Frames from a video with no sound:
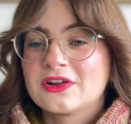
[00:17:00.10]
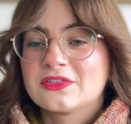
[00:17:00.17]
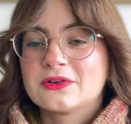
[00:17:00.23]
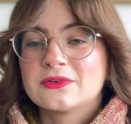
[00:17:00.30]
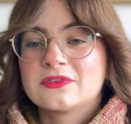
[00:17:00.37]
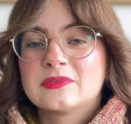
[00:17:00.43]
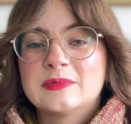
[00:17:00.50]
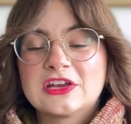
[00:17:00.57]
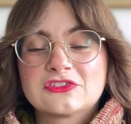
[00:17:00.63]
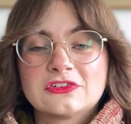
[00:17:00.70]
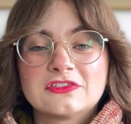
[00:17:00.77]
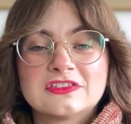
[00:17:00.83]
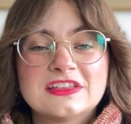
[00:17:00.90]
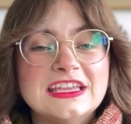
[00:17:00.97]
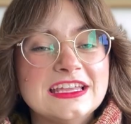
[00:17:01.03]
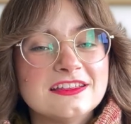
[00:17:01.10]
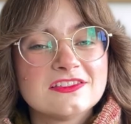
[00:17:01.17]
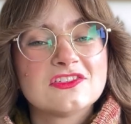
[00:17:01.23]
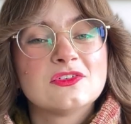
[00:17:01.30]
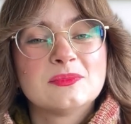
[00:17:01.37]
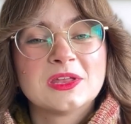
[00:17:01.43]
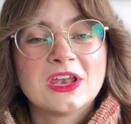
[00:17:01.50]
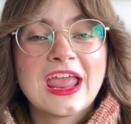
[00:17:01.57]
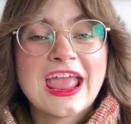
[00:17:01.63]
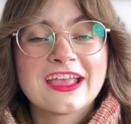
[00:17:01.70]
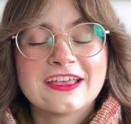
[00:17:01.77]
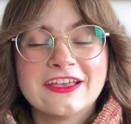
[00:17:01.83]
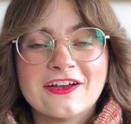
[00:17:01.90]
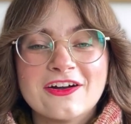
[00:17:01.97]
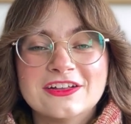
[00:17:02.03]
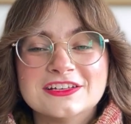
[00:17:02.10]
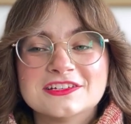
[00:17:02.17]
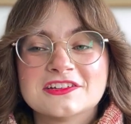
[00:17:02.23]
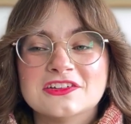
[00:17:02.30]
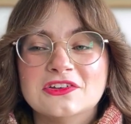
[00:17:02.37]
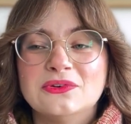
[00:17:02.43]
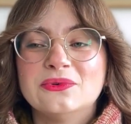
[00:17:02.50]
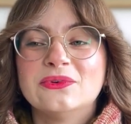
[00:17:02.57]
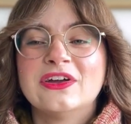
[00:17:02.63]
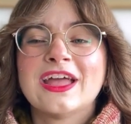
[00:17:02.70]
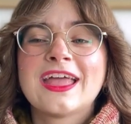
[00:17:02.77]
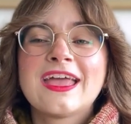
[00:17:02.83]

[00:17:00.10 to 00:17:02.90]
those special skeins you've been hanging on to,